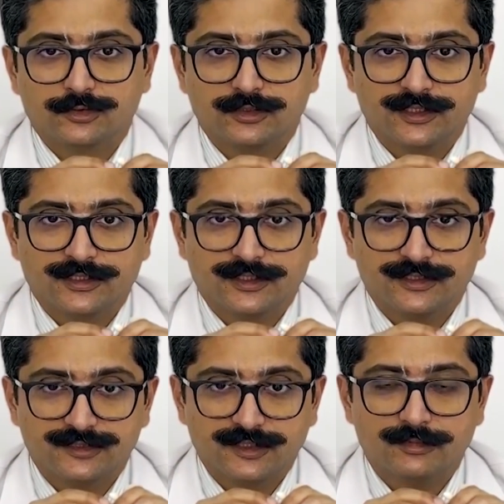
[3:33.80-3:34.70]
shoulder
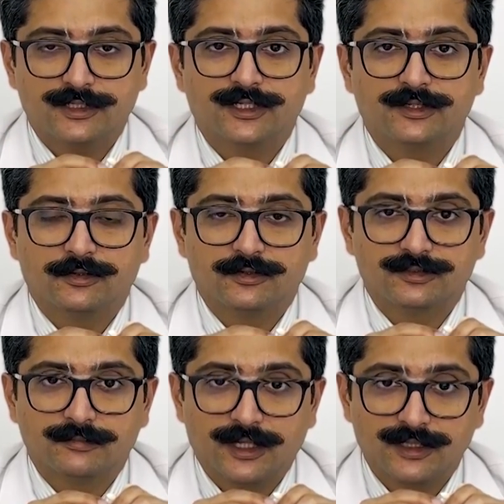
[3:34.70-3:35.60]
instability or
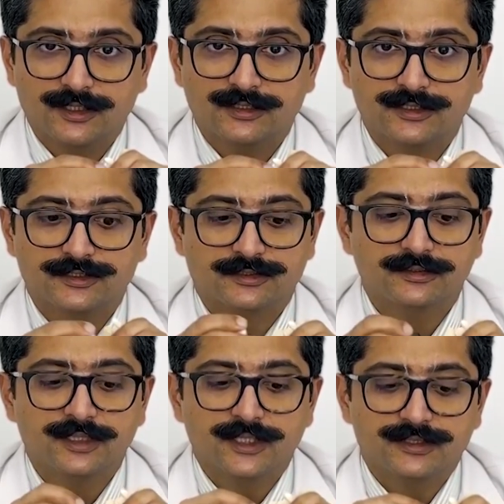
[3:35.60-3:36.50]
the Bankart
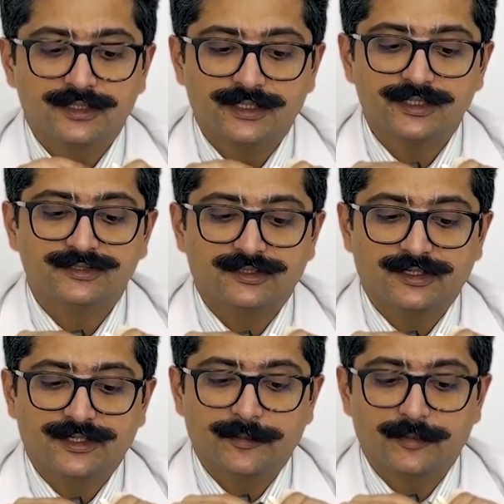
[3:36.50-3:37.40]
lesion, there is a
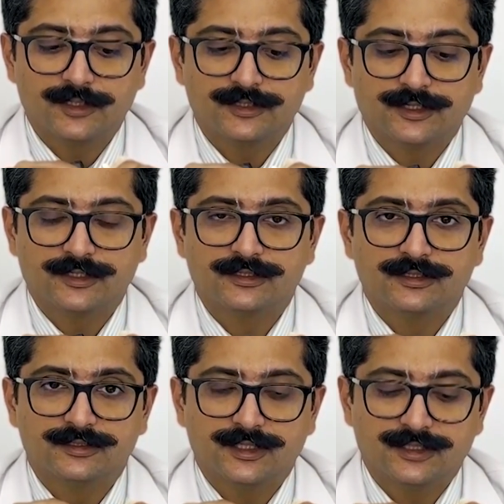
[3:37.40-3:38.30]
labral tear,
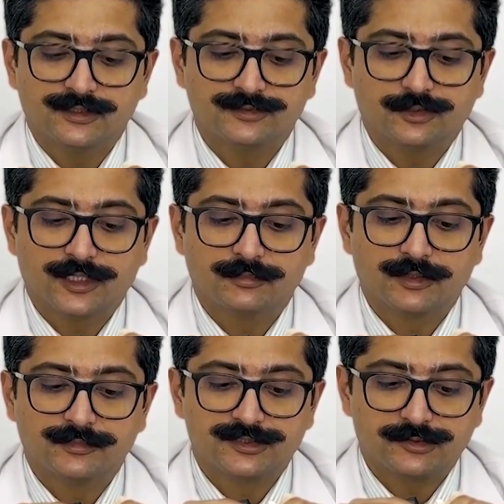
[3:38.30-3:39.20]
that is your
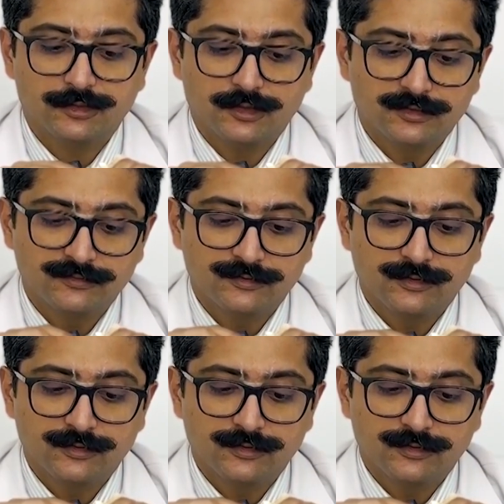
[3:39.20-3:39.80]
labrum is torn